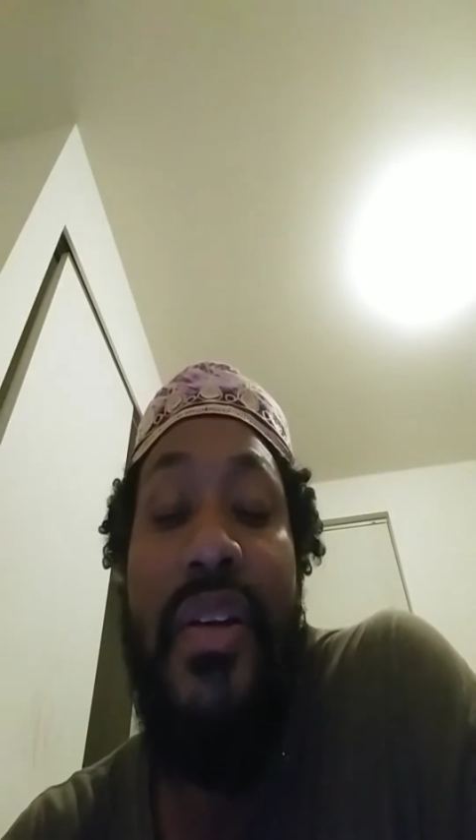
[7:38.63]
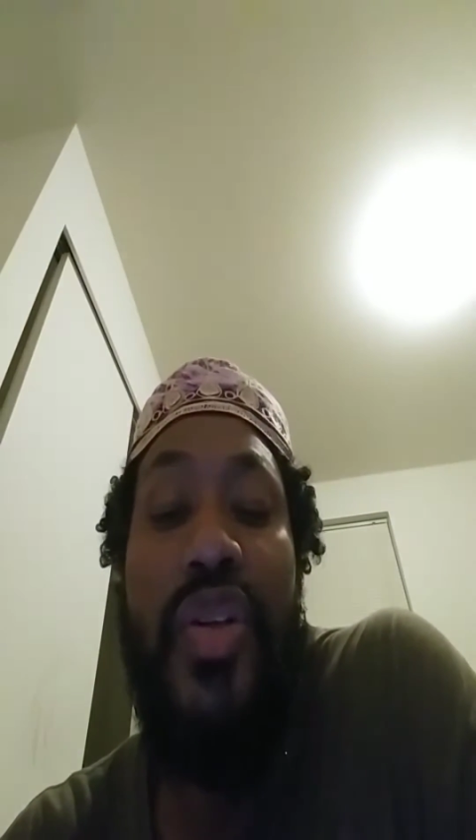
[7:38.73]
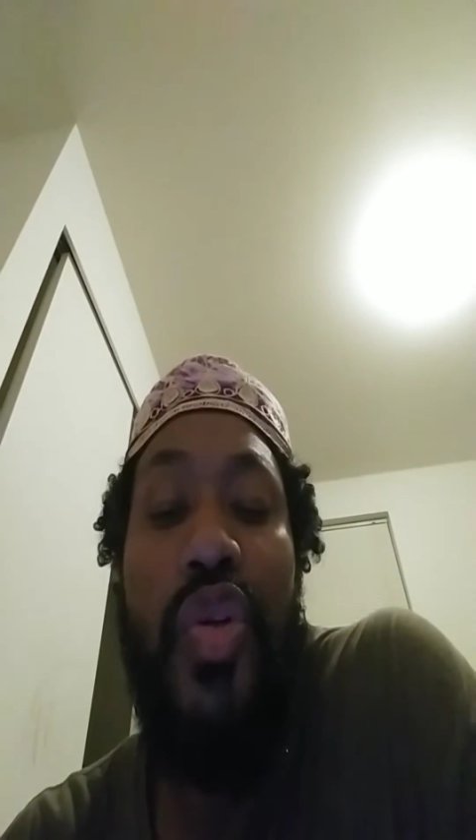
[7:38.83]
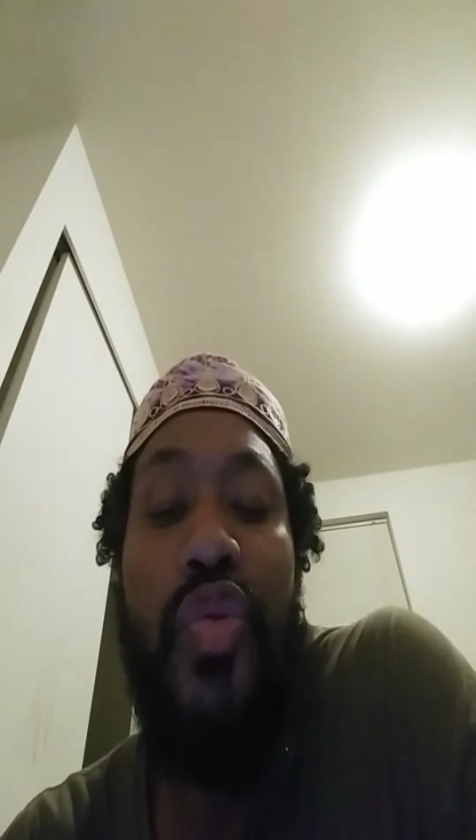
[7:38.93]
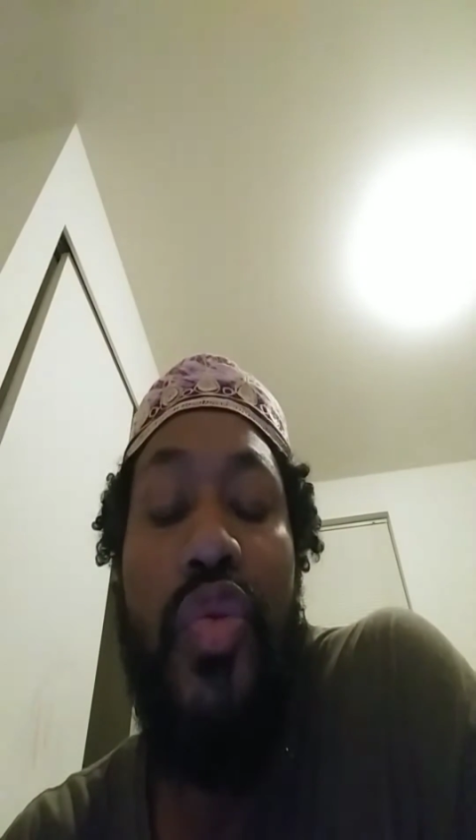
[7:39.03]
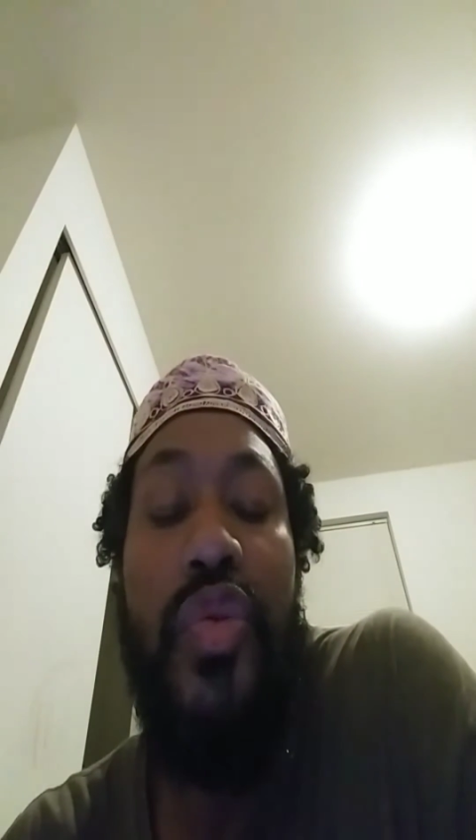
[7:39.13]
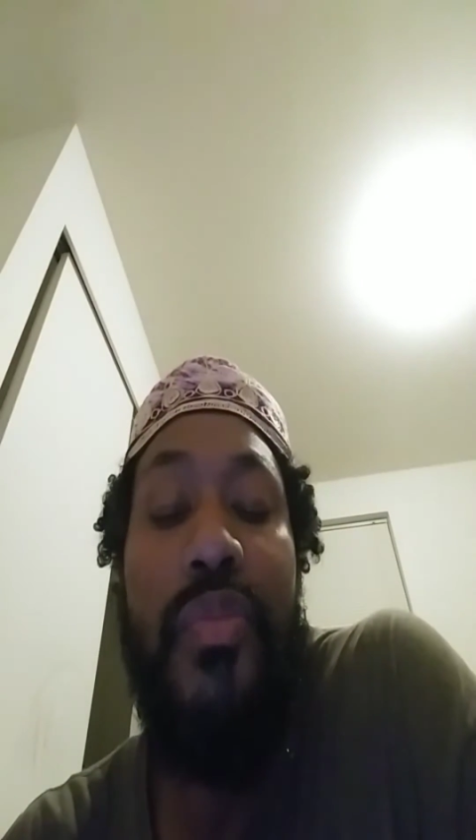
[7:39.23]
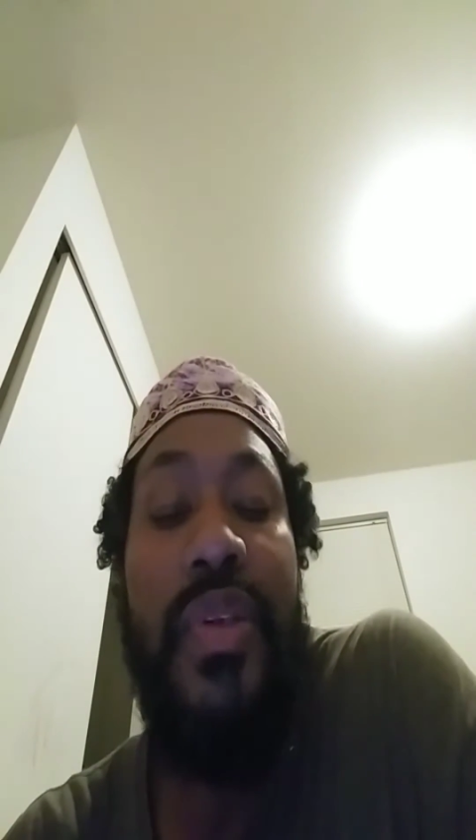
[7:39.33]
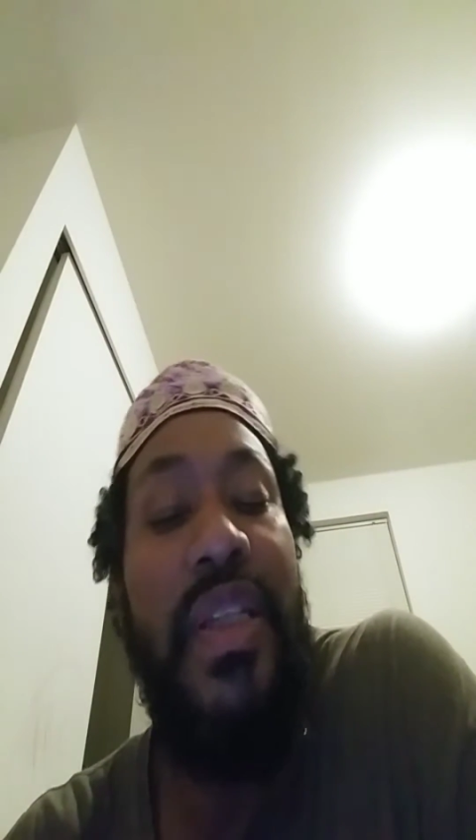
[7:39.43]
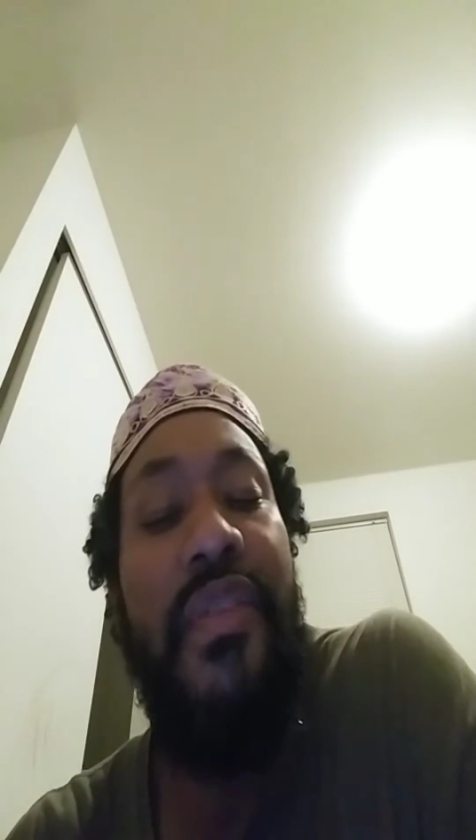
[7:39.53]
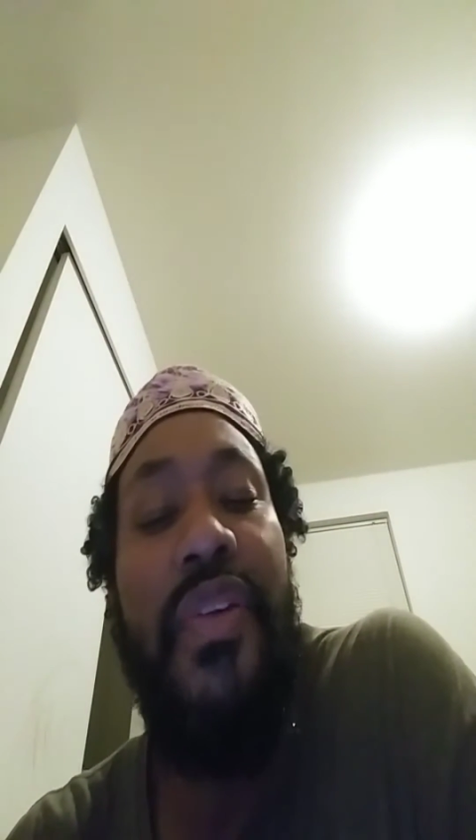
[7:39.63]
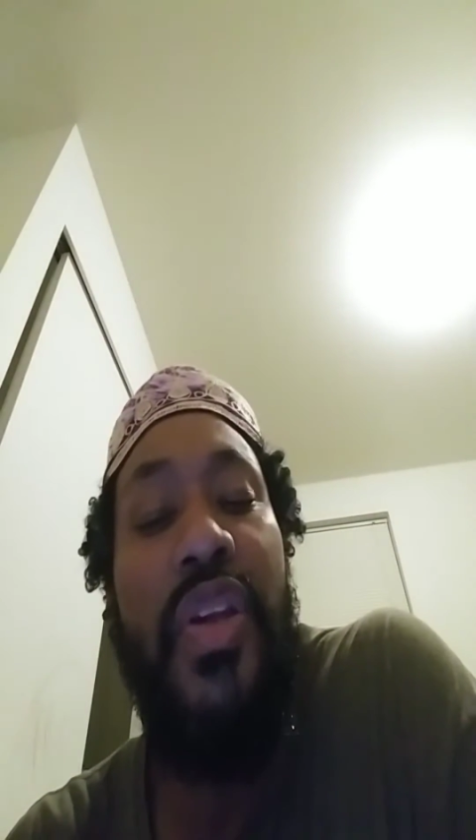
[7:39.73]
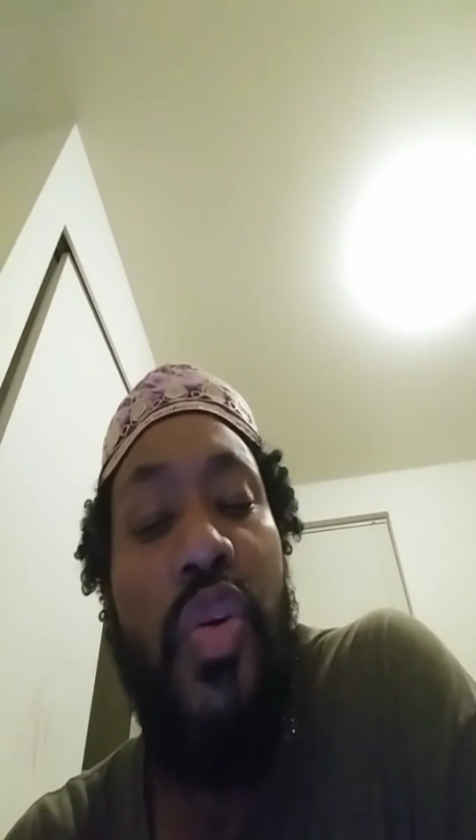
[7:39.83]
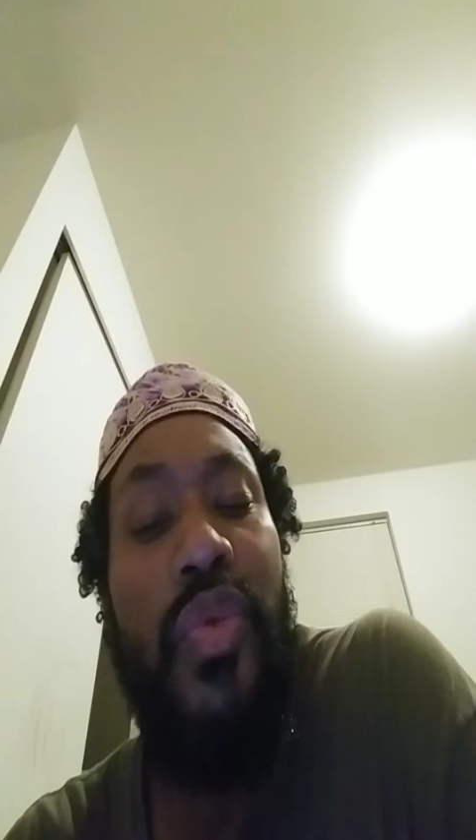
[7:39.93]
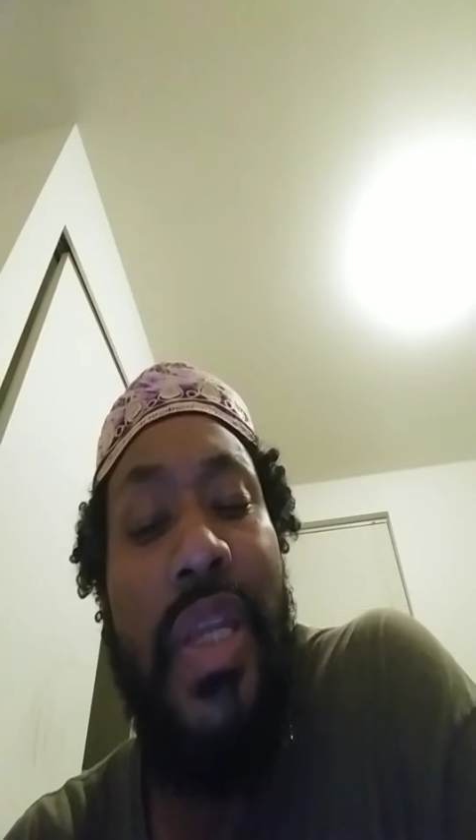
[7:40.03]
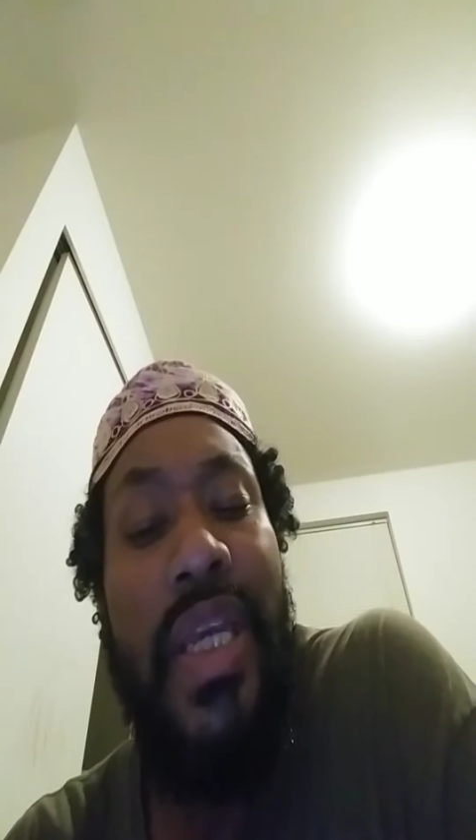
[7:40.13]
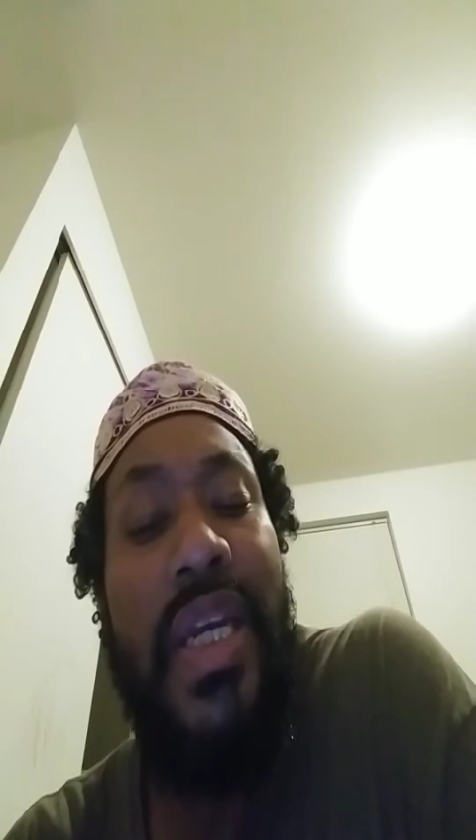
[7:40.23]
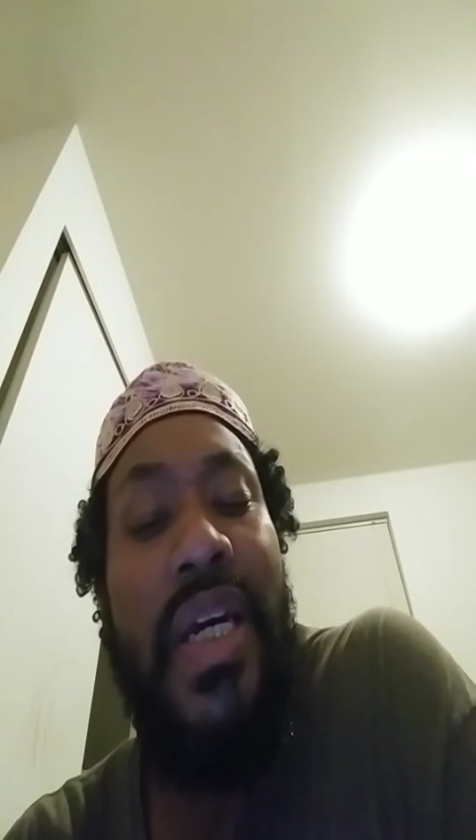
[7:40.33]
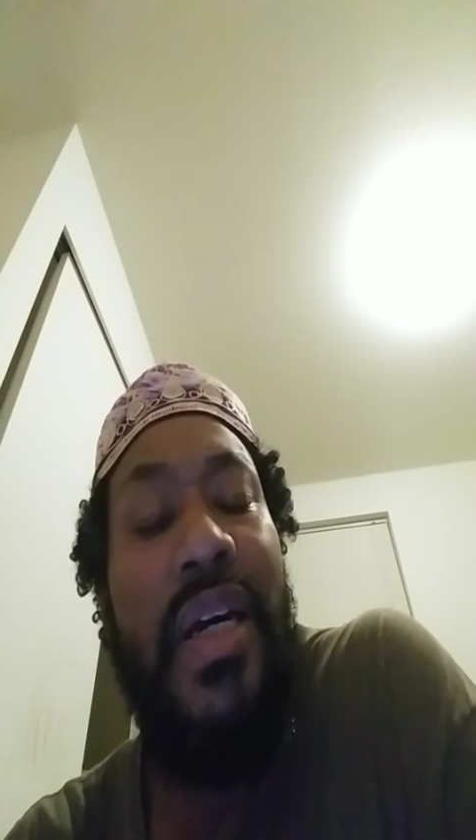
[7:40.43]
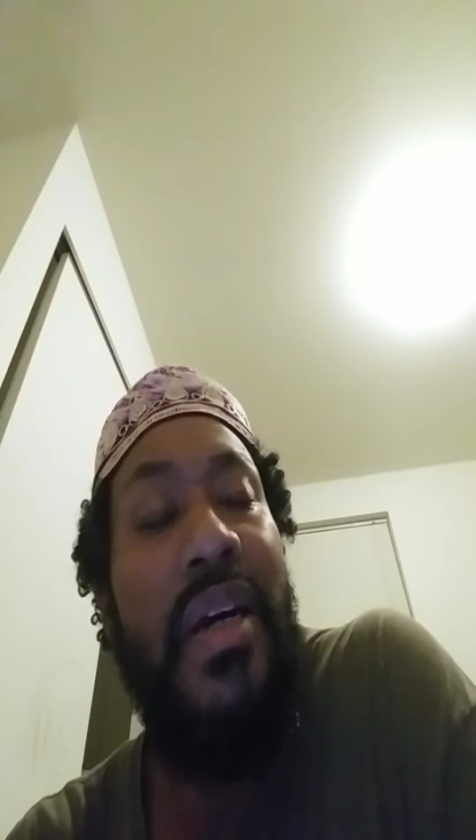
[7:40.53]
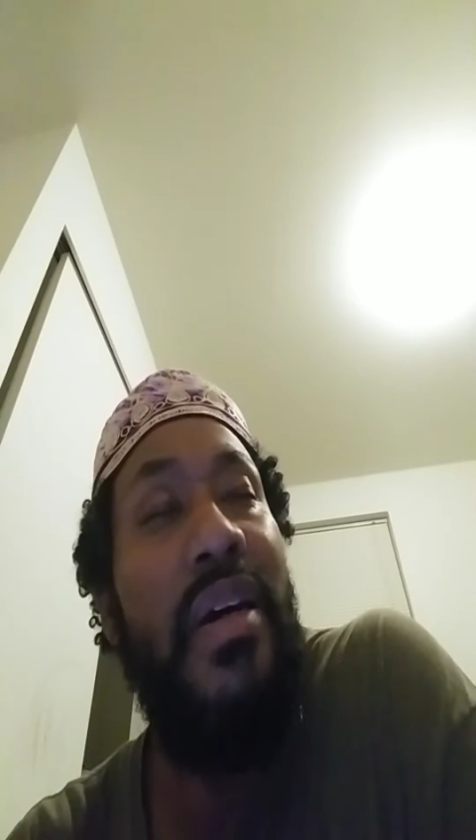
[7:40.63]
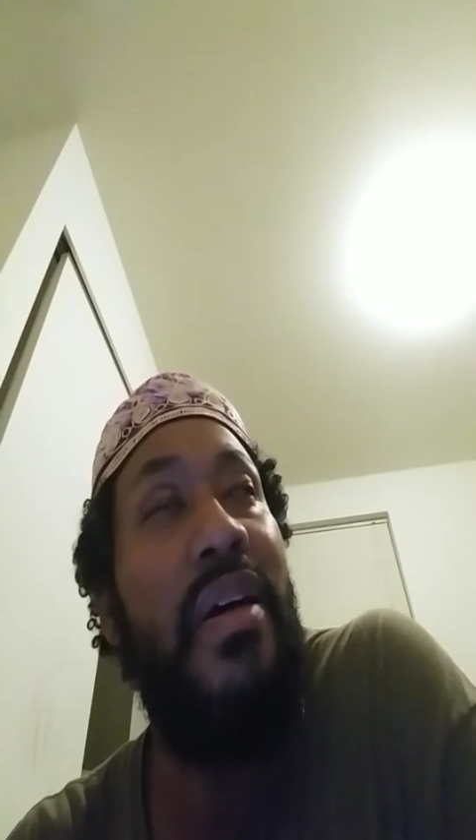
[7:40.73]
to believe in a unique